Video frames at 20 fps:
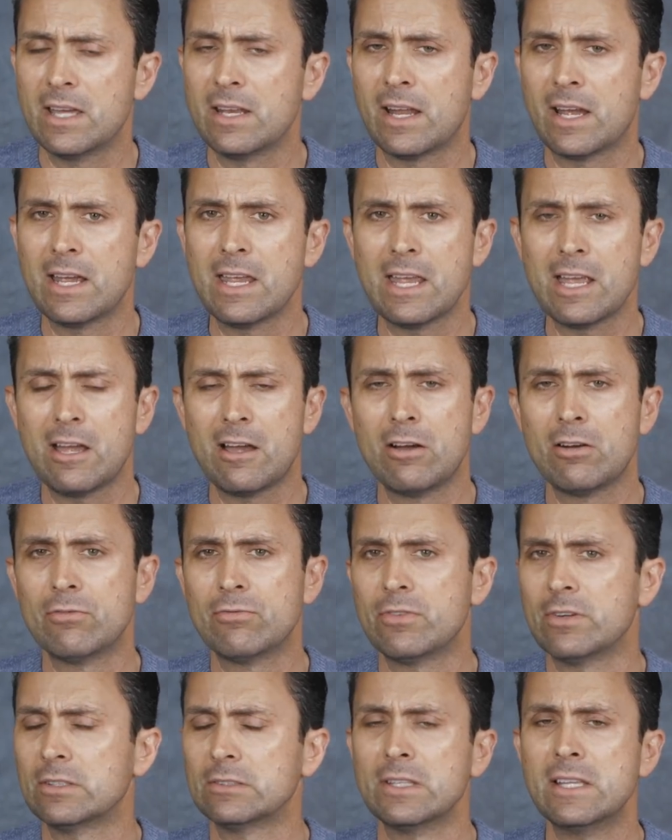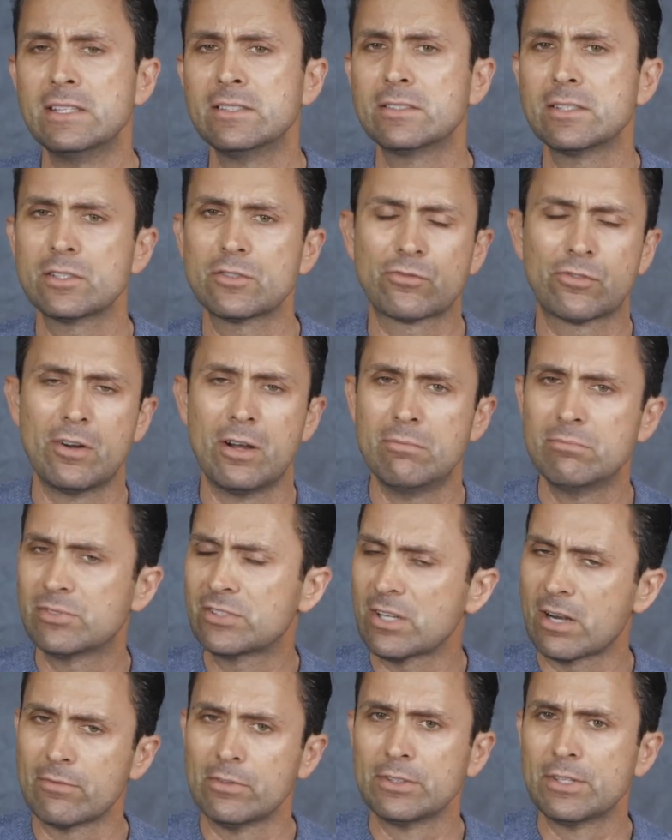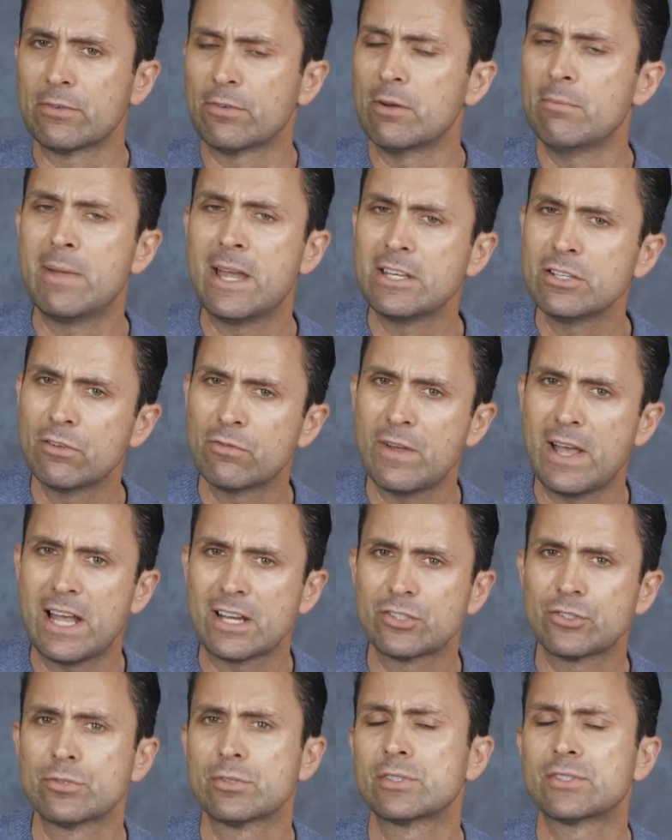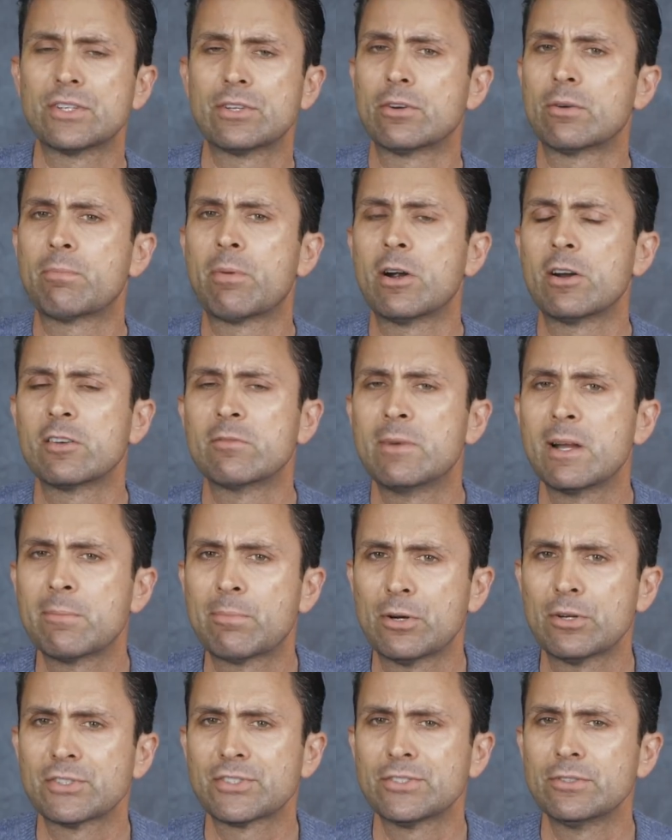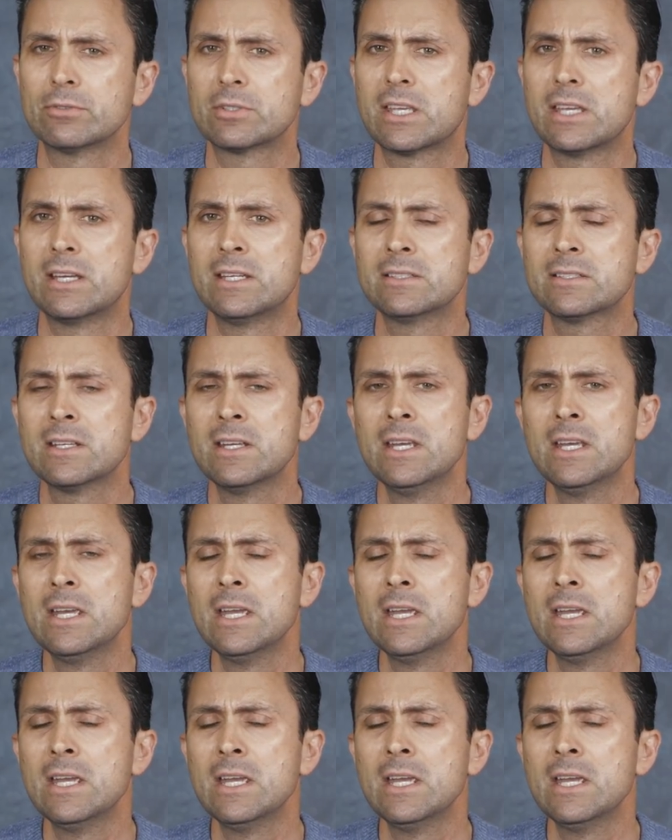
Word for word: and I have lenses from several different manufacturers that are part of my personal kit.